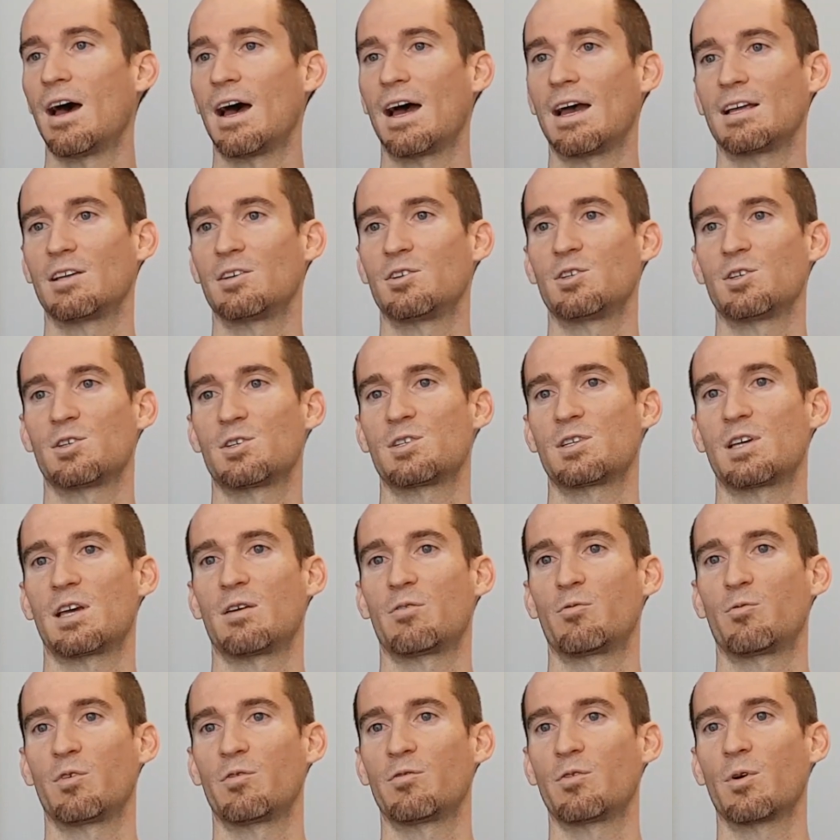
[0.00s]
I just say,
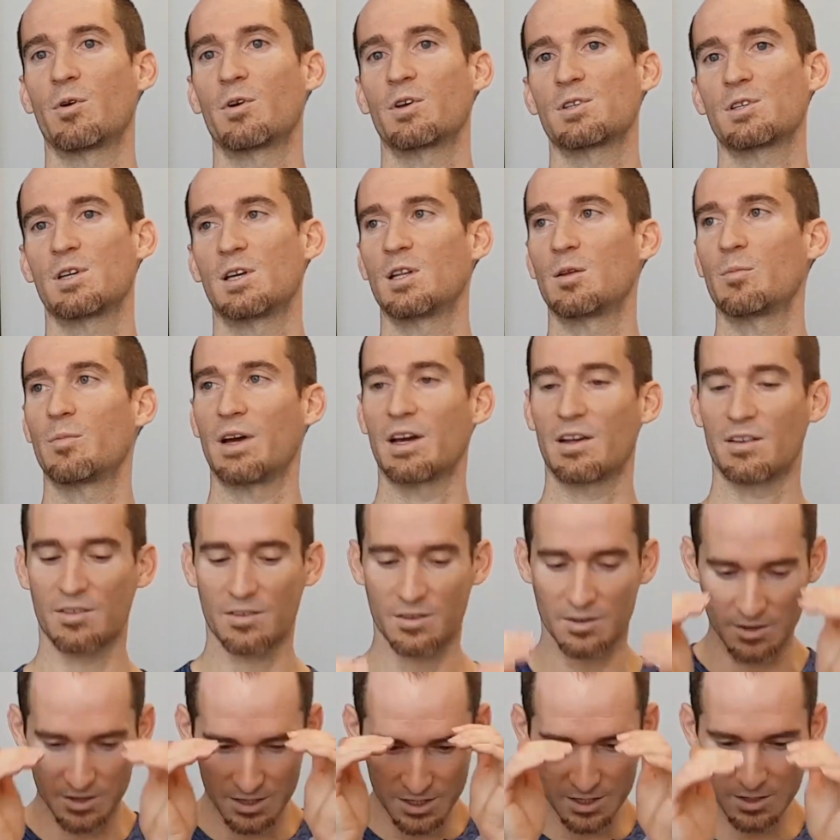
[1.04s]
if we focus on the
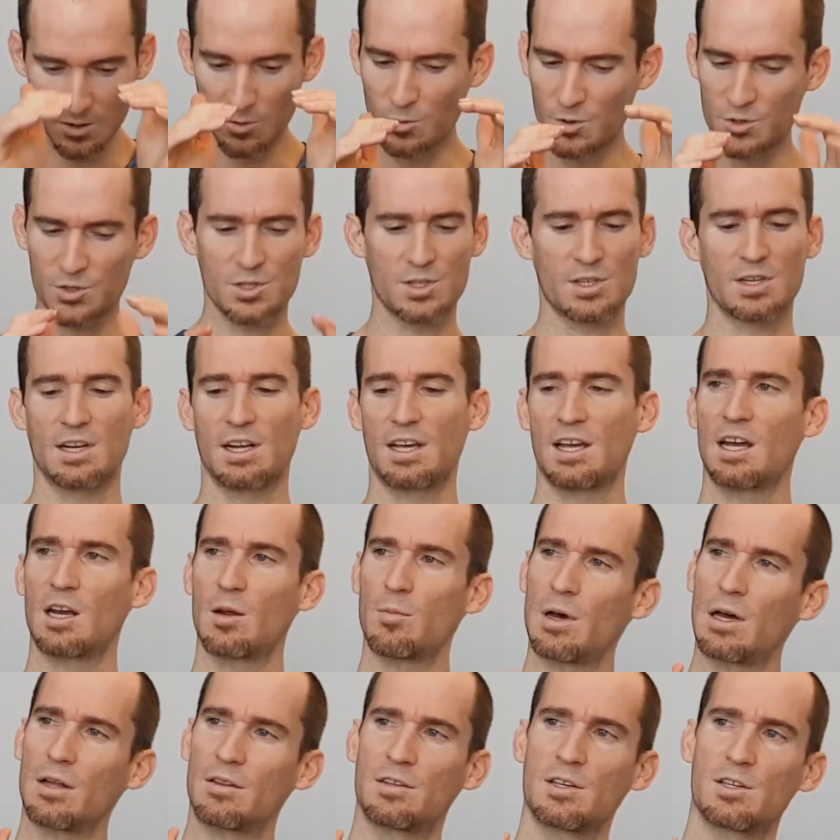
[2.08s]
bacteria, we're just going to get
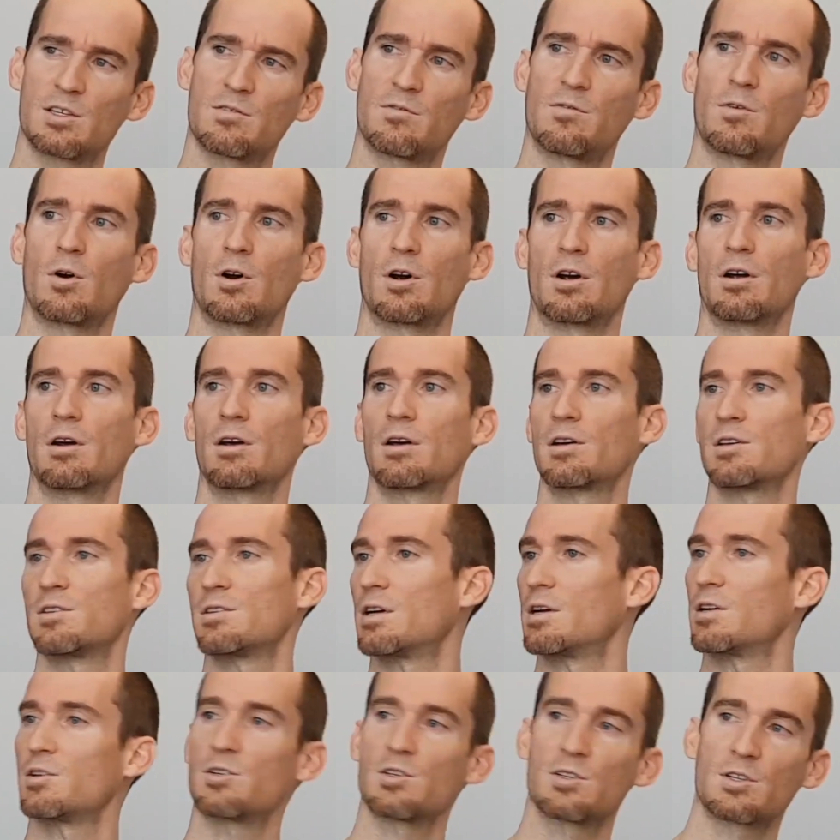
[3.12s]
about this far, because
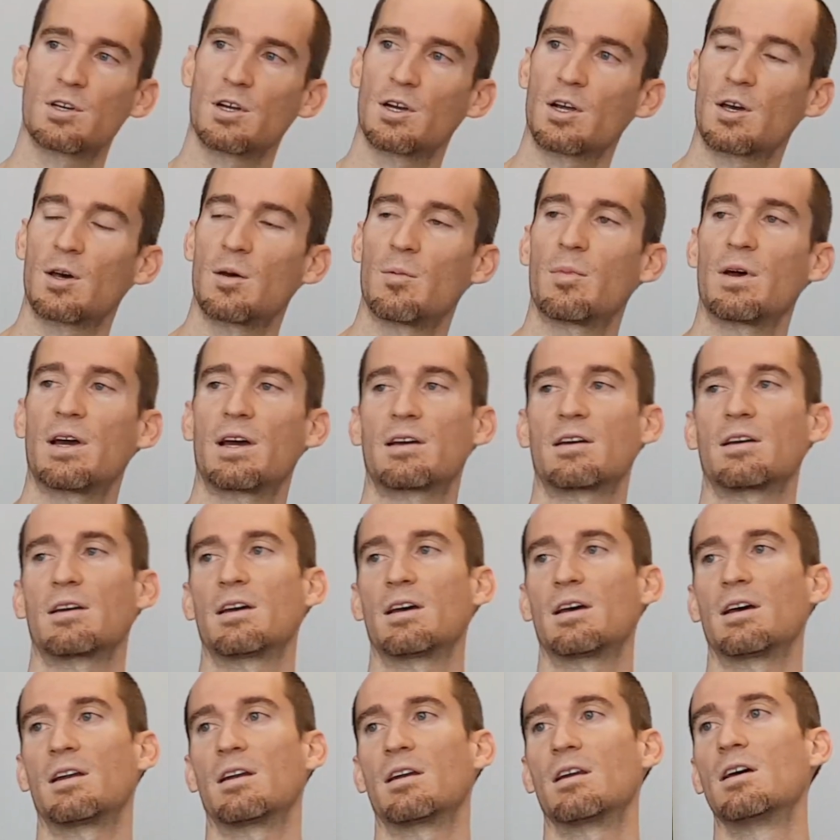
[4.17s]
then it's just going to come back
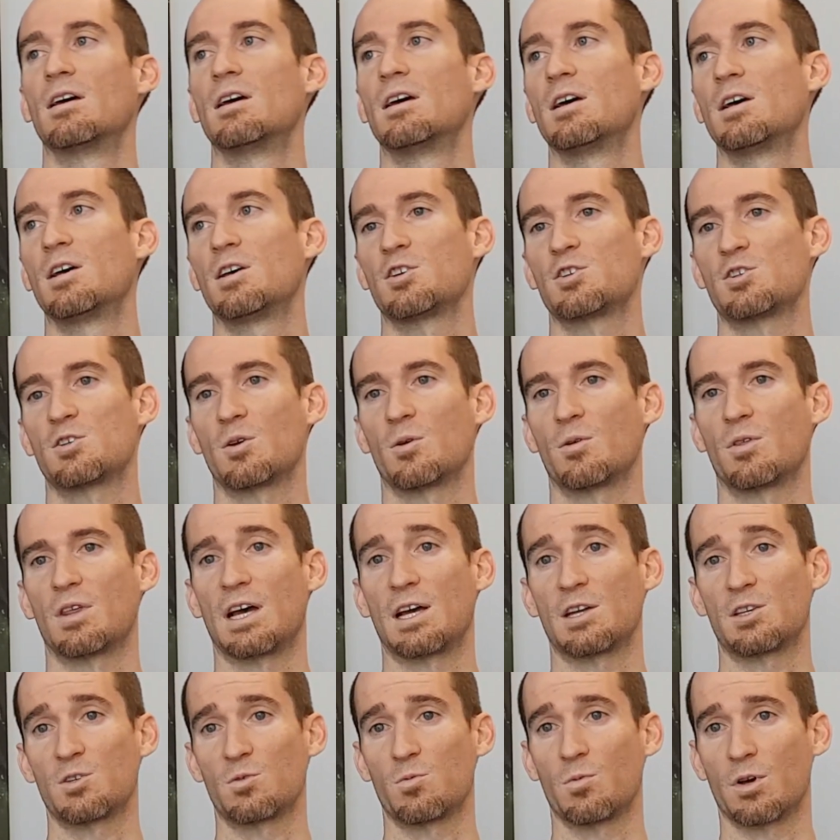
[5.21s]
again. So
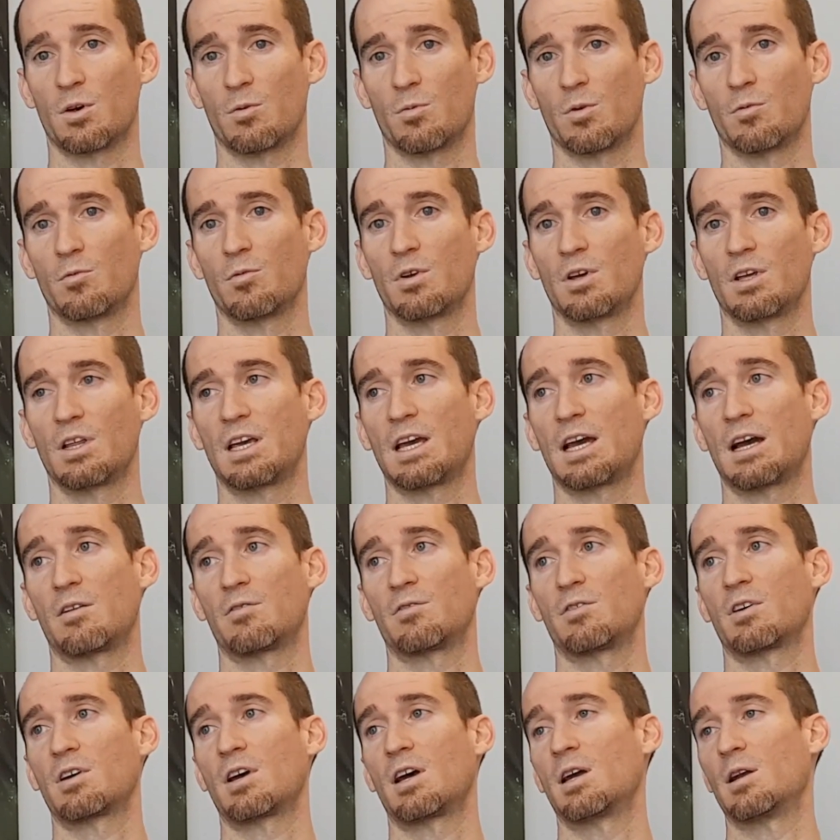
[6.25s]
that's where we really
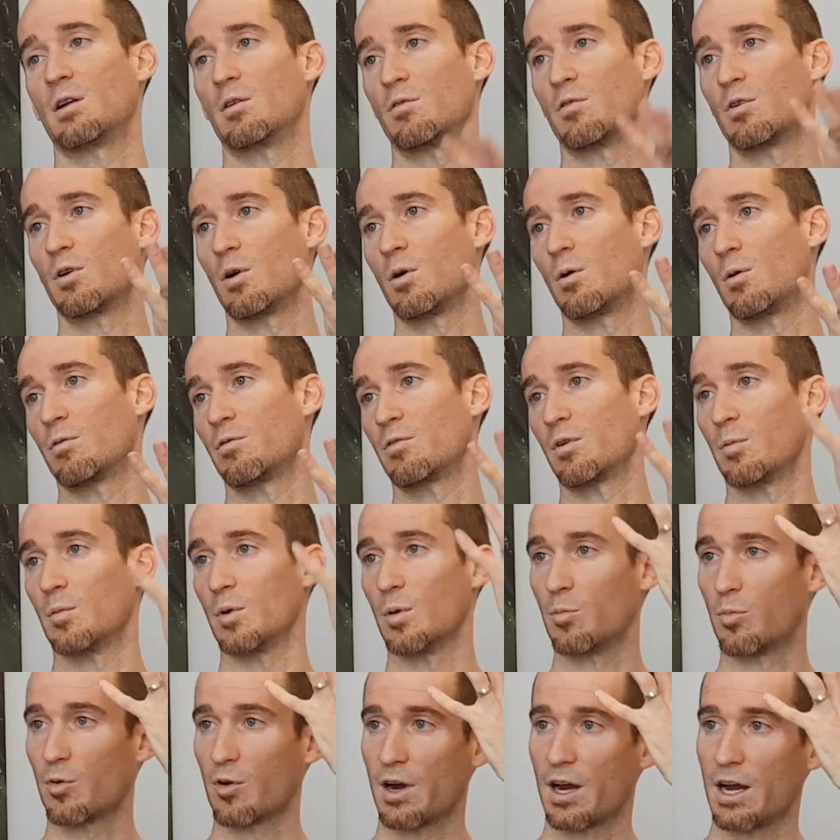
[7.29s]
have to kind of go from
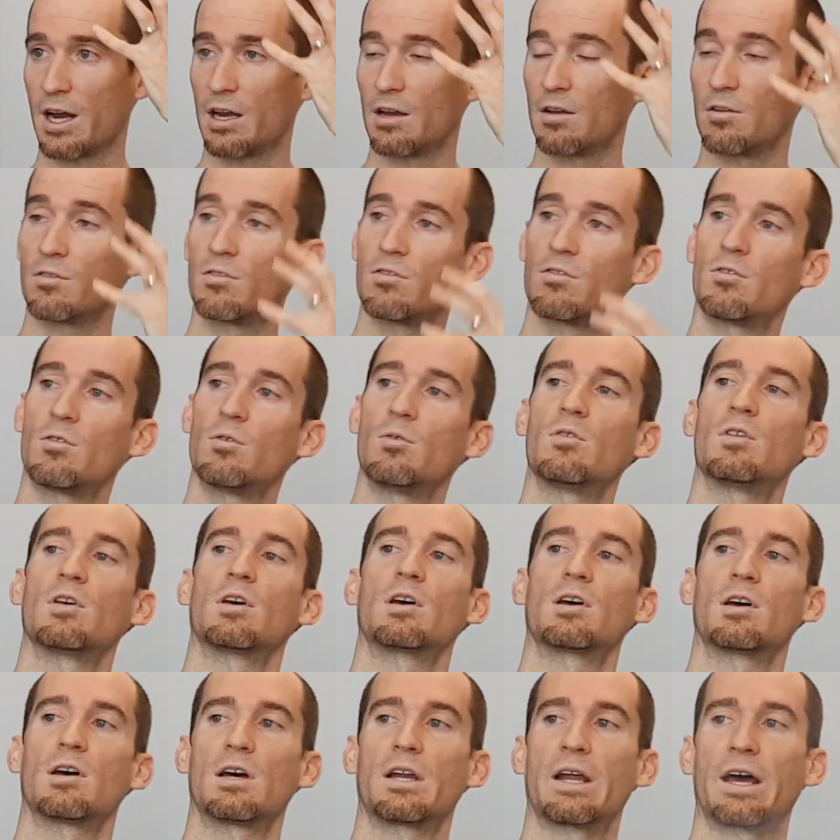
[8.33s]
a brain to the
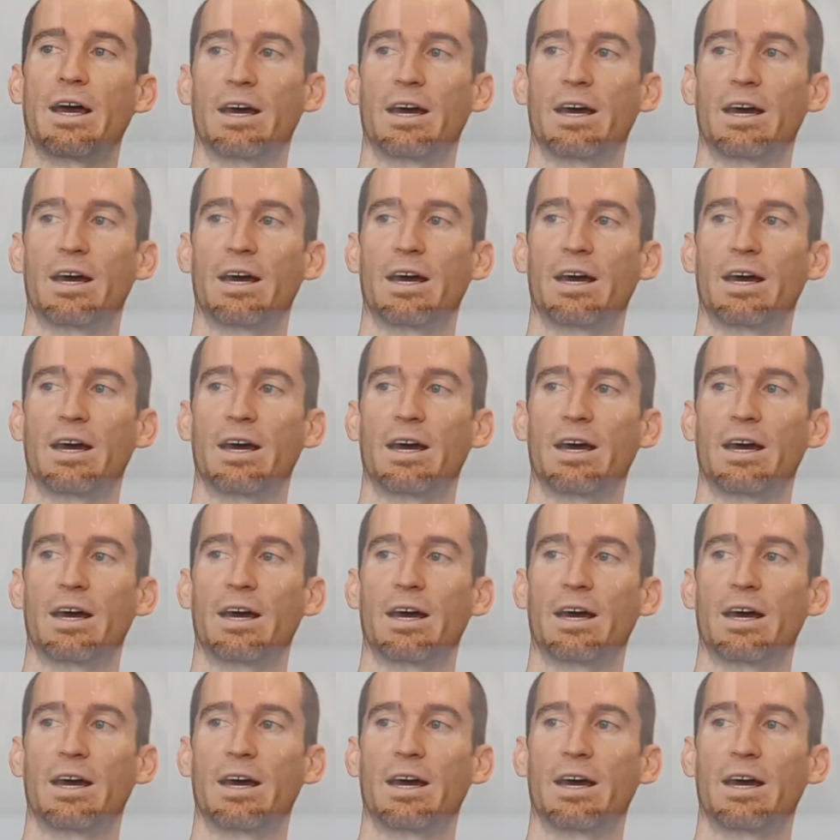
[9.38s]
gut